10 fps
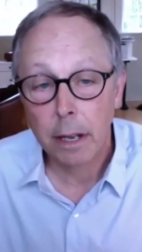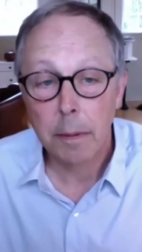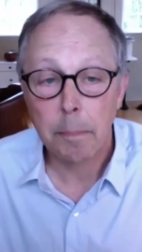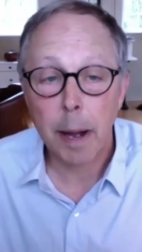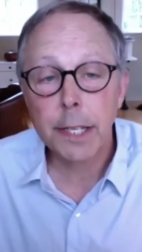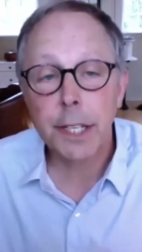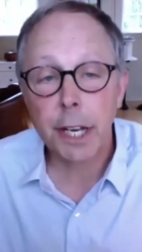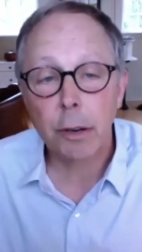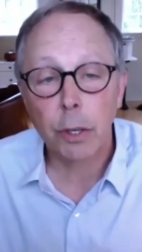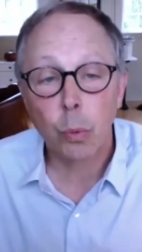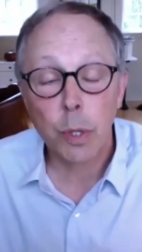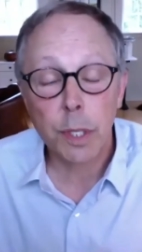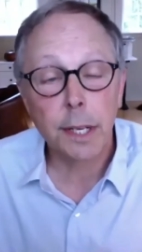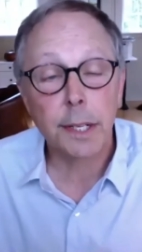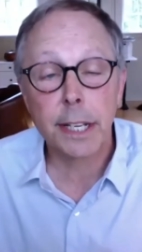My secret was
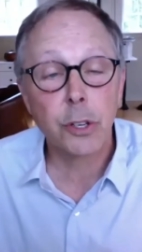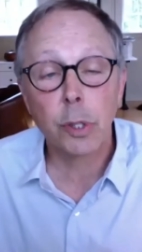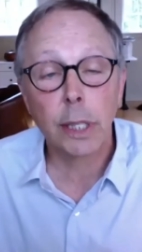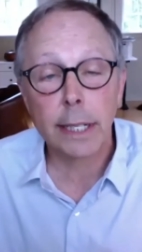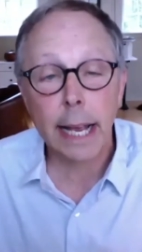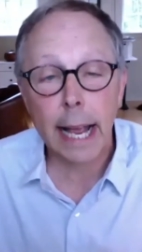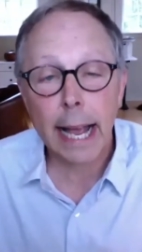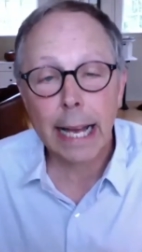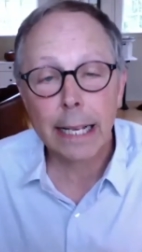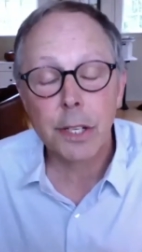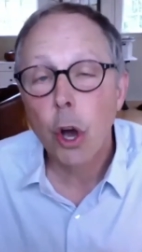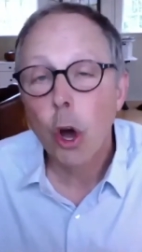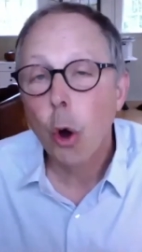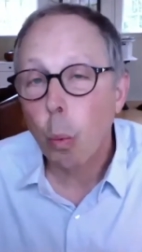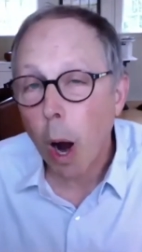continually to ask,
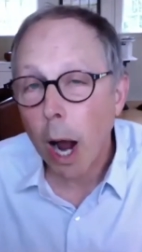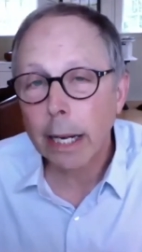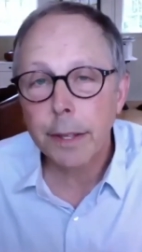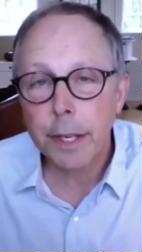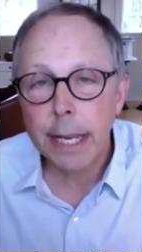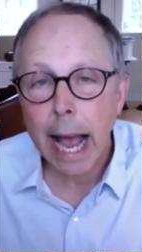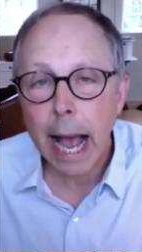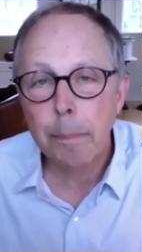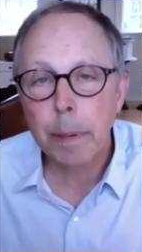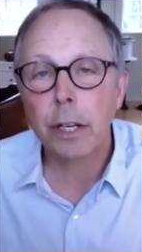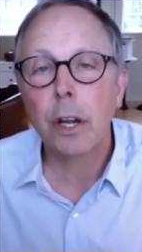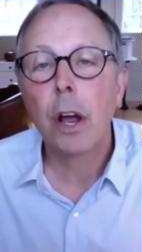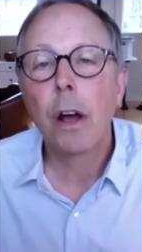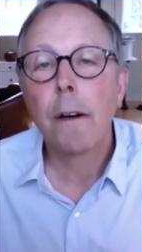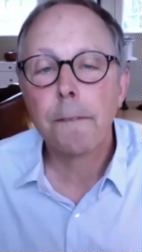why did this happen
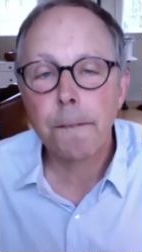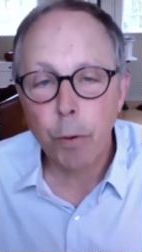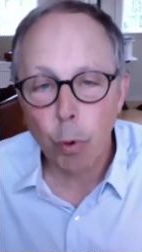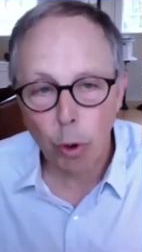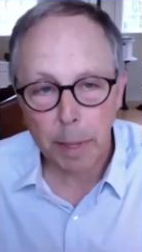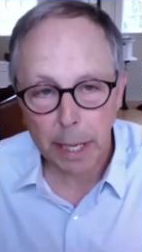for me?